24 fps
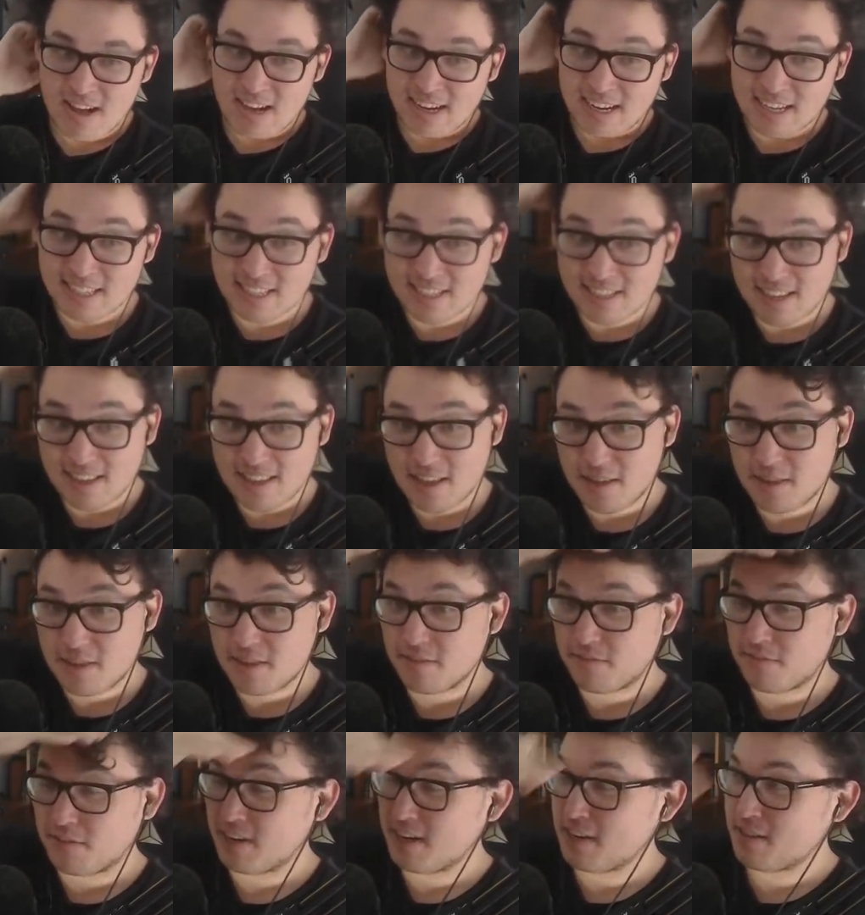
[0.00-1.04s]
Because
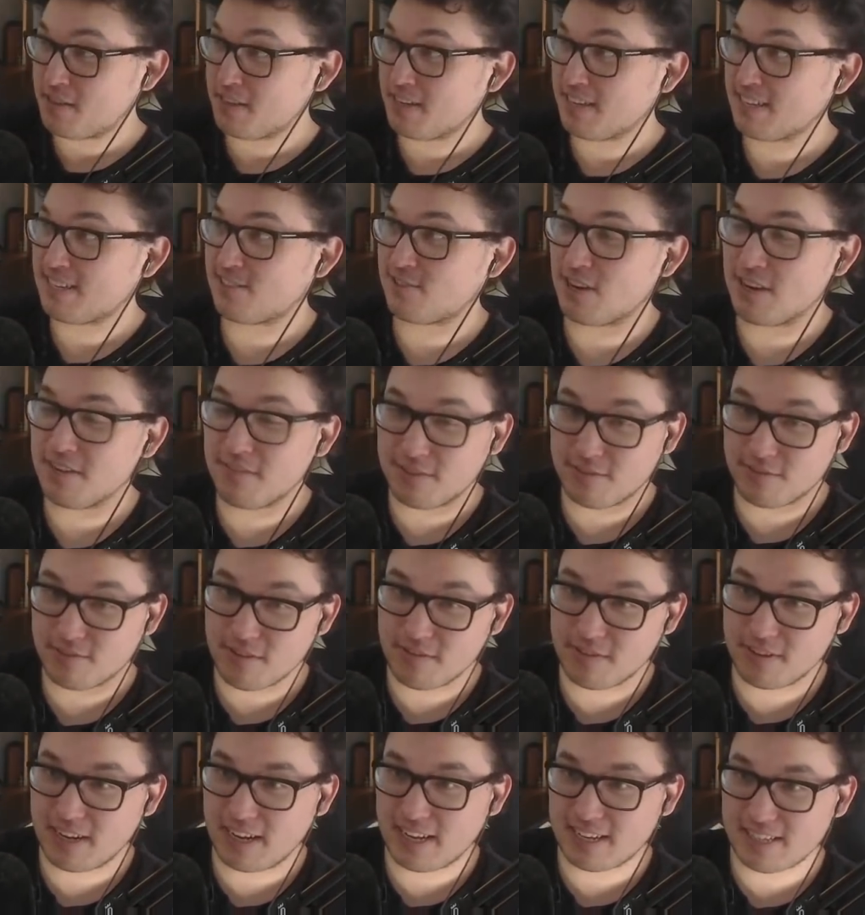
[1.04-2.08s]
the funny thing is, Draven
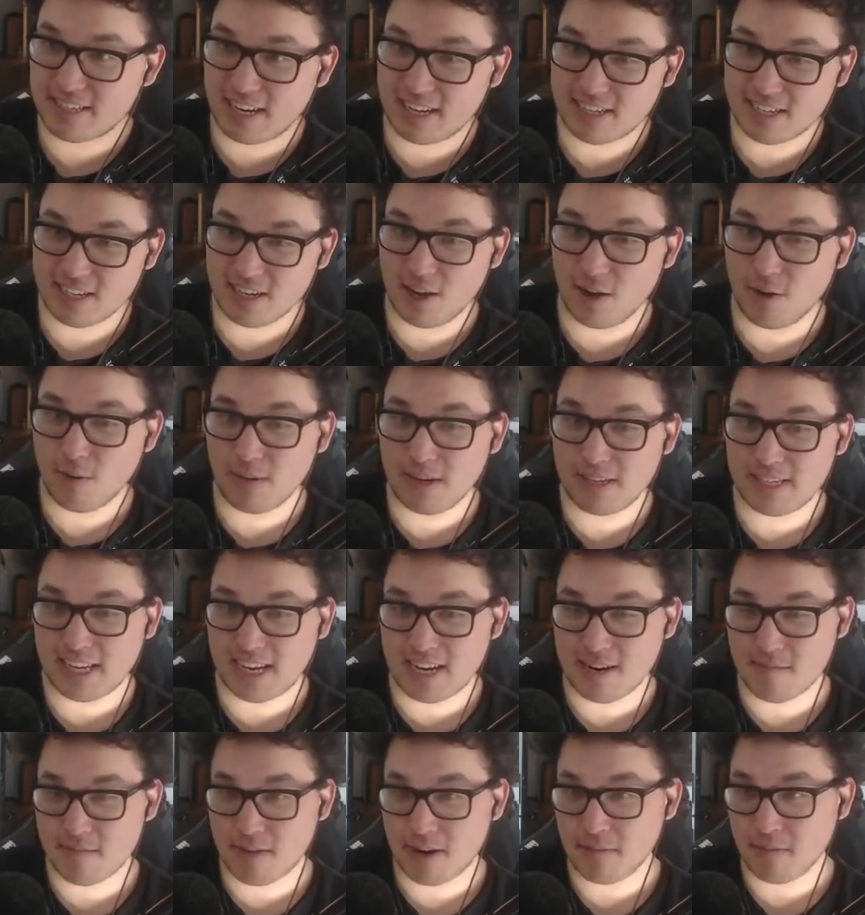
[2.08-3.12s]
Riven has actually always
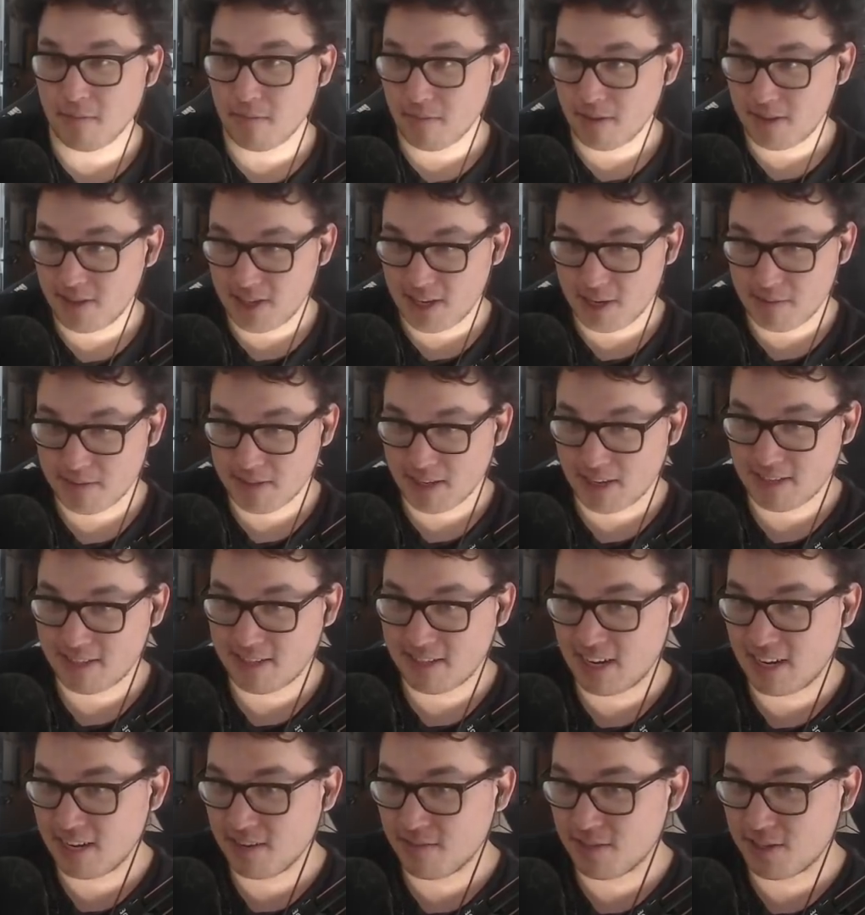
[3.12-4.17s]
had a problem with champ slots.
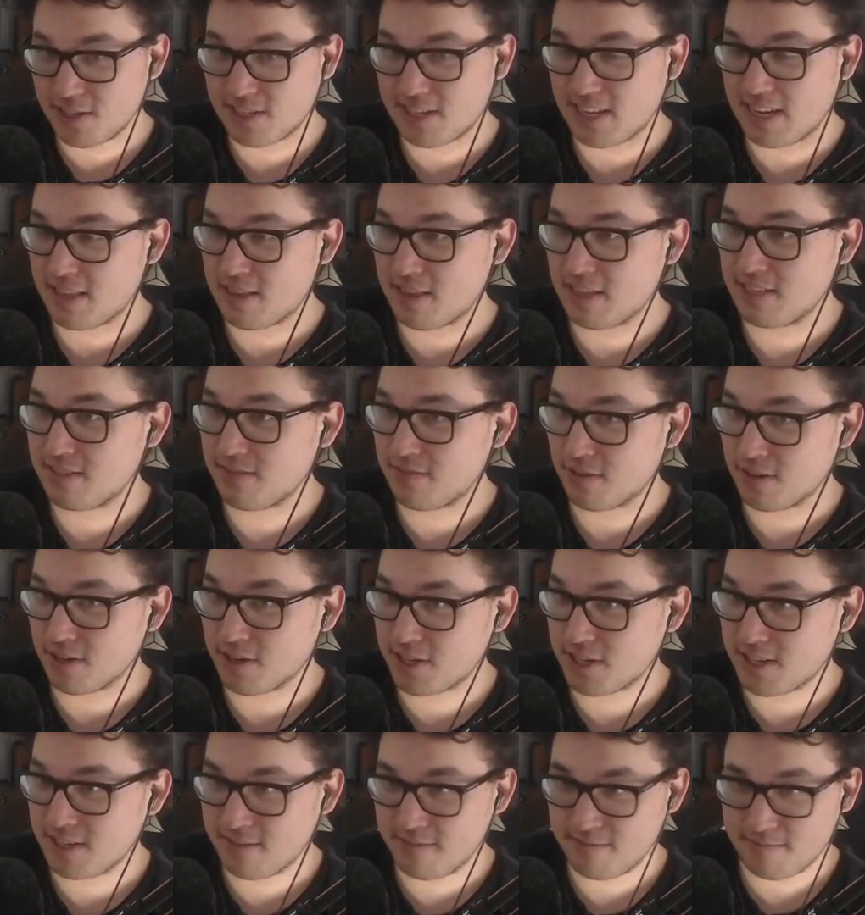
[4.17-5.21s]
Not even just like this
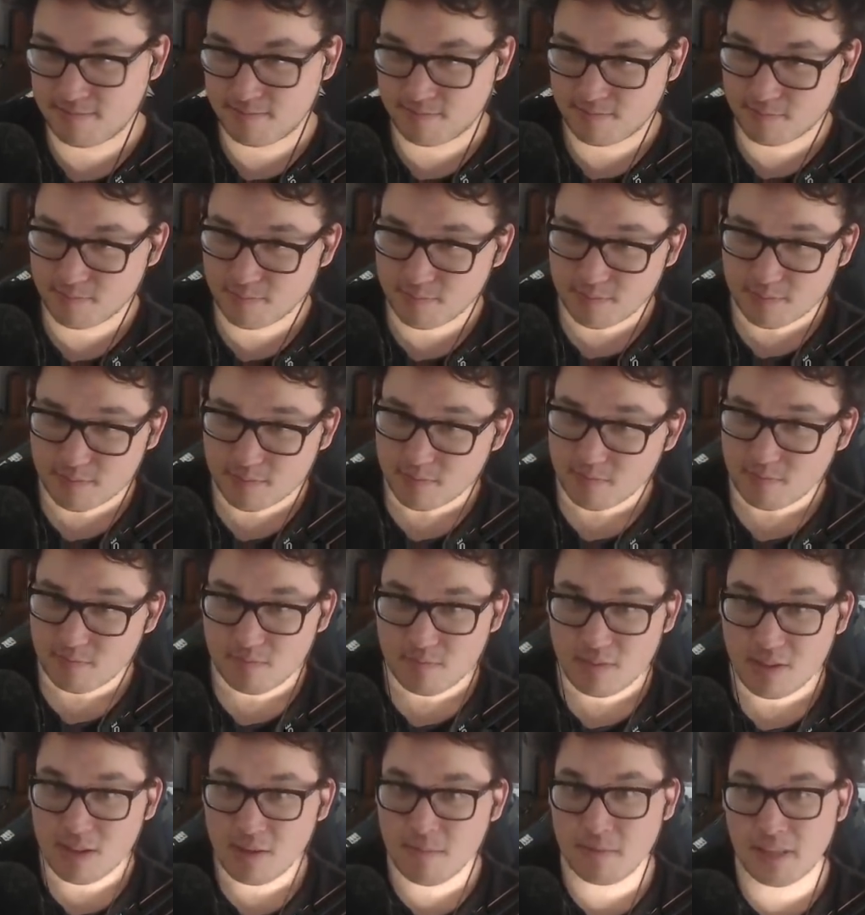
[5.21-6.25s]
version,
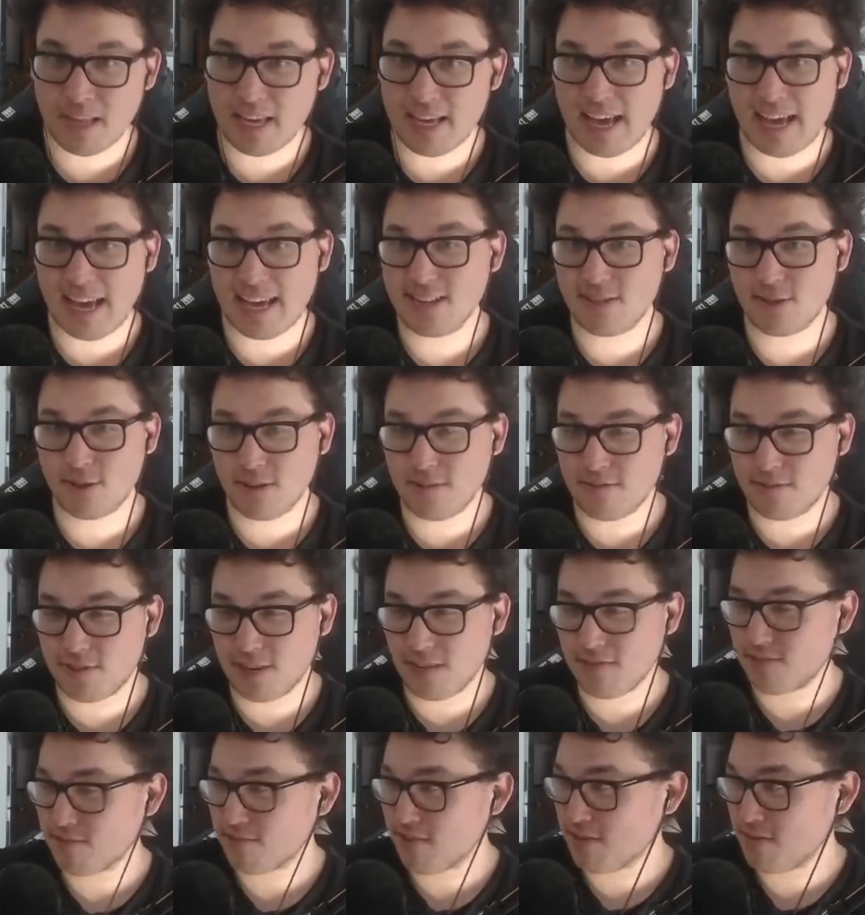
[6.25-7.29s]
but like any sort of
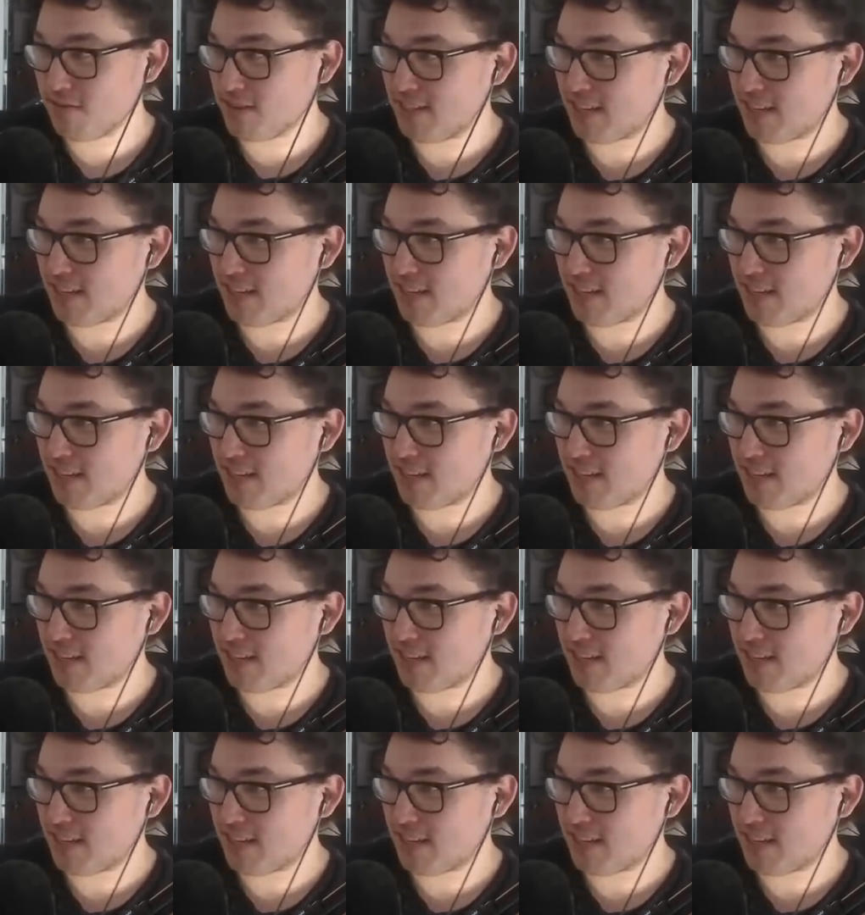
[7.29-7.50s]
Draven Riven